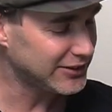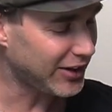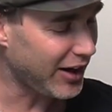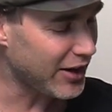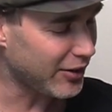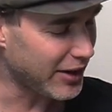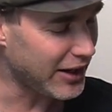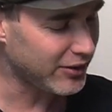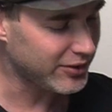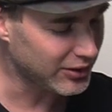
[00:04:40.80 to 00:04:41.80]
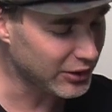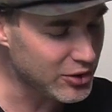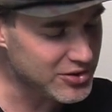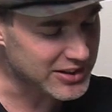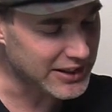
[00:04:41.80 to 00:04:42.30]
tie it around
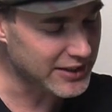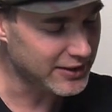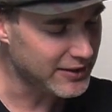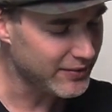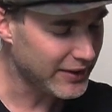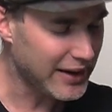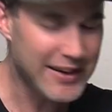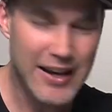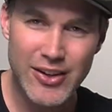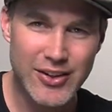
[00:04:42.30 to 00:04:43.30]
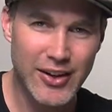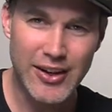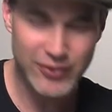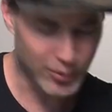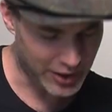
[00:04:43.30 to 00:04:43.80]
loosely, and now you don't
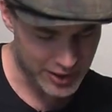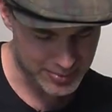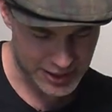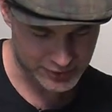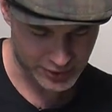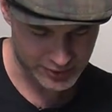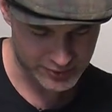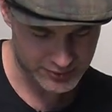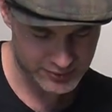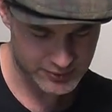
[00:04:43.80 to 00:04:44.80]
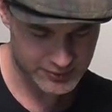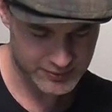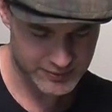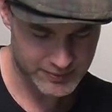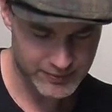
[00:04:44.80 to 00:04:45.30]
have to worry about doing
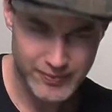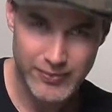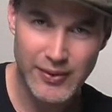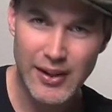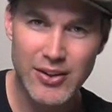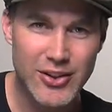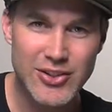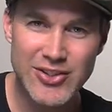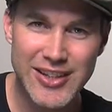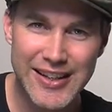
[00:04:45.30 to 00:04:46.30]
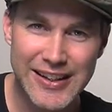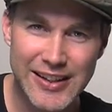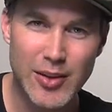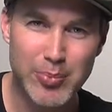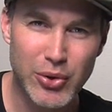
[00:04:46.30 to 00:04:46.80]
it. You're just going to
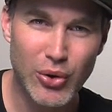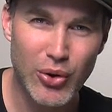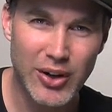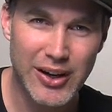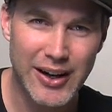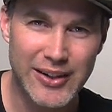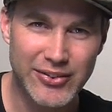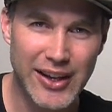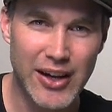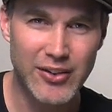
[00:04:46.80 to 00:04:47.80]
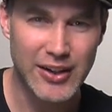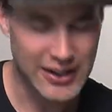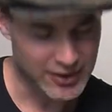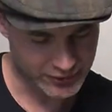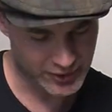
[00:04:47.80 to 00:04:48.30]
get the pure kind of sound
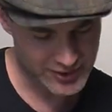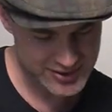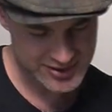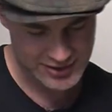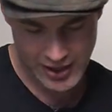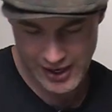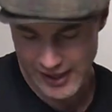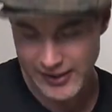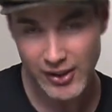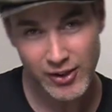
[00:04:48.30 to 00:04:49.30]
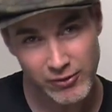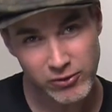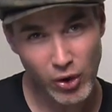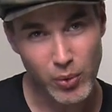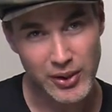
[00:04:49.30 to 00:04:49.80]
from the slide
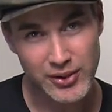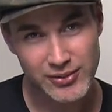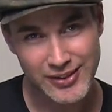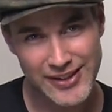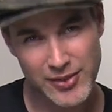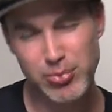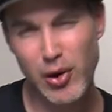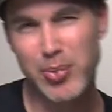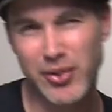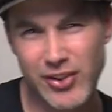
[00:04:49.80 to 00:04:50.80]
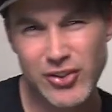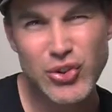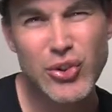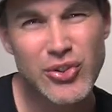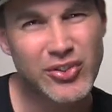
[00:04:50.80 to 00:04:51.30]
forward, like the proper, the
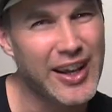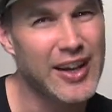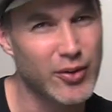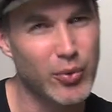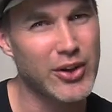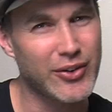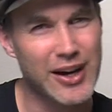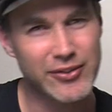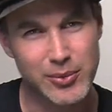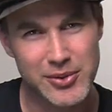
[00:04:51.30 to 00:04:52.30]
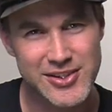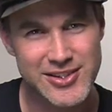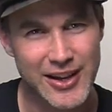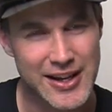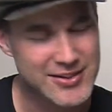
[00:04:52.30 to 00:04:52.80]
true sound of what you're after with the
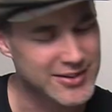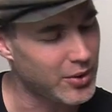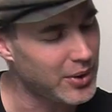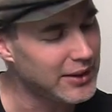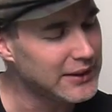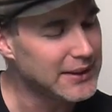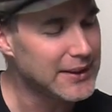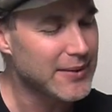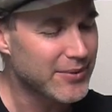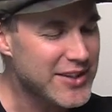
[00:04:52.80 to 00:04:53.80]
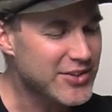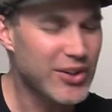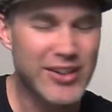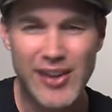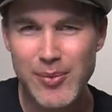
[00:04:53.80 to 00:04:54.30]
slide. So there's
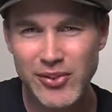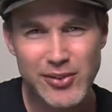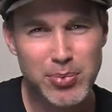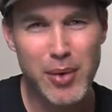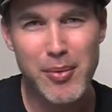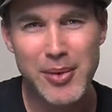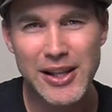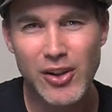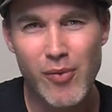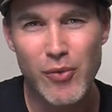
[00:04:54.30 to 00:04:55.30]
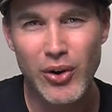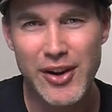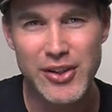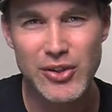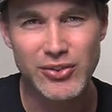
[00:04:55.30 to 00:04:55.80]
three examples. There's probably a lot more
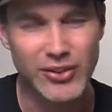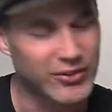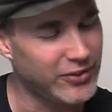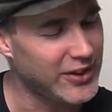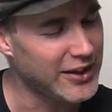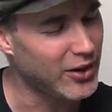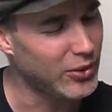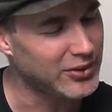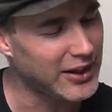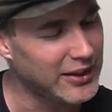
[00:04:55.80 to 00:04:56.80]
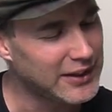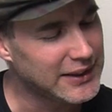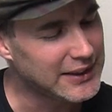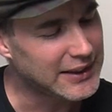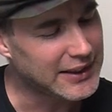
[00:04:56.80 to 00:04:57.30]
other uses for the old
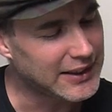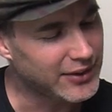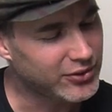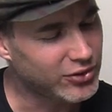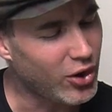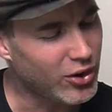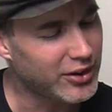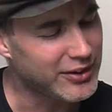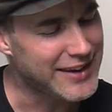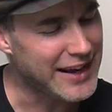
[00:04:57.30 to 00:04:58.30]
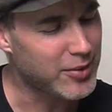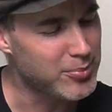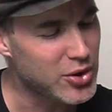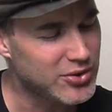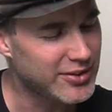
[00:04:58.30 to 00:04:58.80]
sock neck
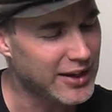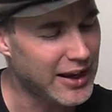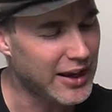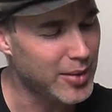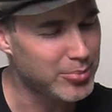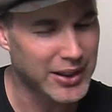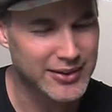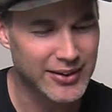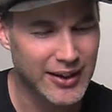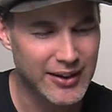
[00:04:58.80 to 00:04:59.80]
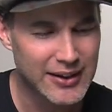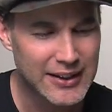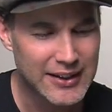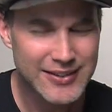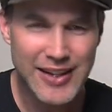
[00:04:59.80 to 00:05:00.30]
mute, but
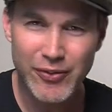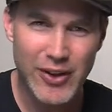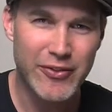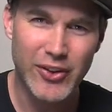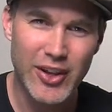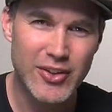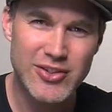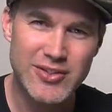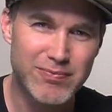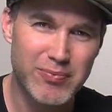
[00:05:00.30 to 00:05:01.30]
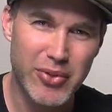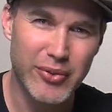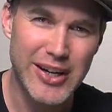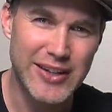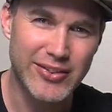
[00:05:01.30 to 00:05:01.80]
definitely for those three